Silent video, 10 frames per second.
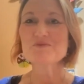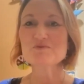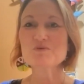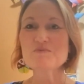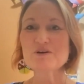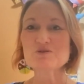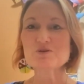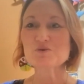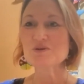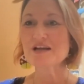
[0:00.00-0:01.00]
through middle
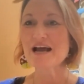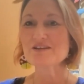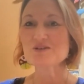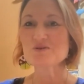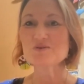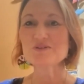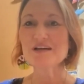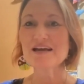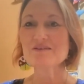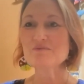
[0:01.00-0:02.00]
school and high school.
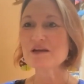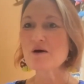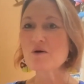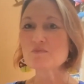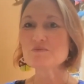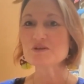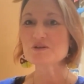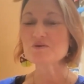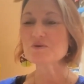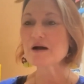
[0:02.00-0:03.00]
And we hope
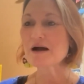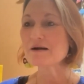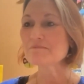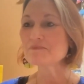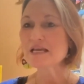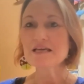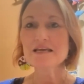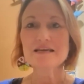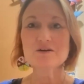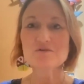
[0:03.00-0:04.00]
to
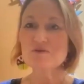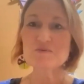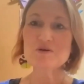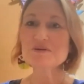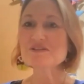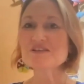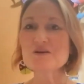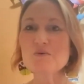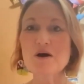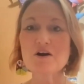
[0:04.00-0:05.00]
hear from you and see
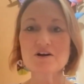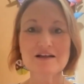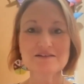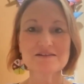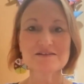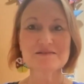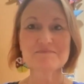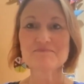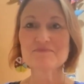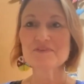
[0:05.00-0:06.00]
you on our classes.
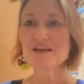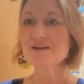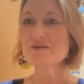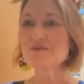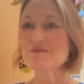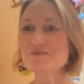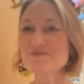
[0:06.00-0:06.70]
Thank you.